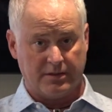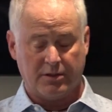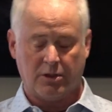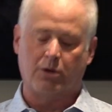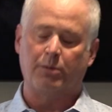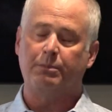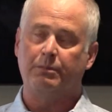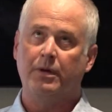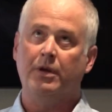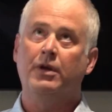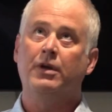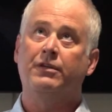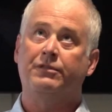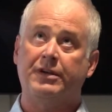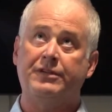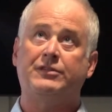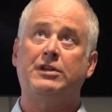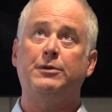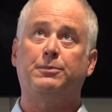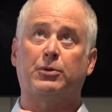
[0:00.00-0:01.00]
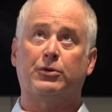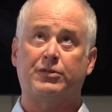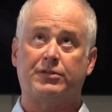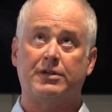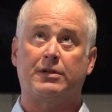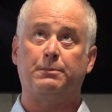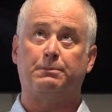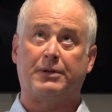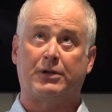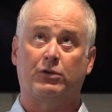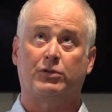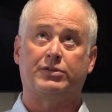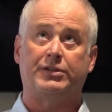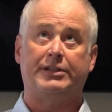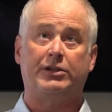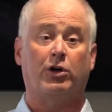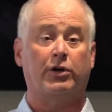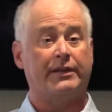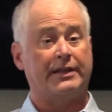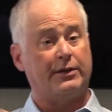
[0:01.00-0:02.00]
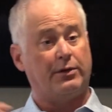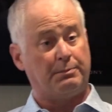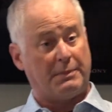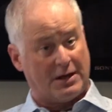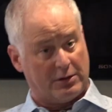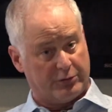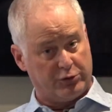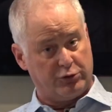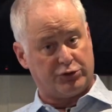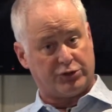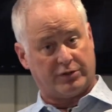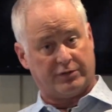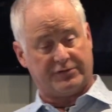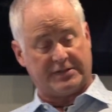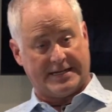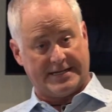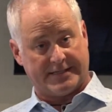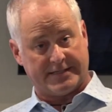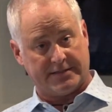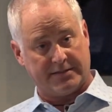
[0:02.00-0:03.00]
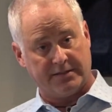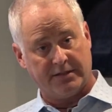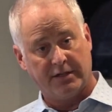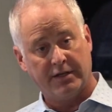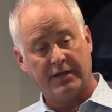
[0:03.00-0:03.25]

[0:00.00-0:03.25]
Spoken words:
or 50% penalty on the amount you should have taken,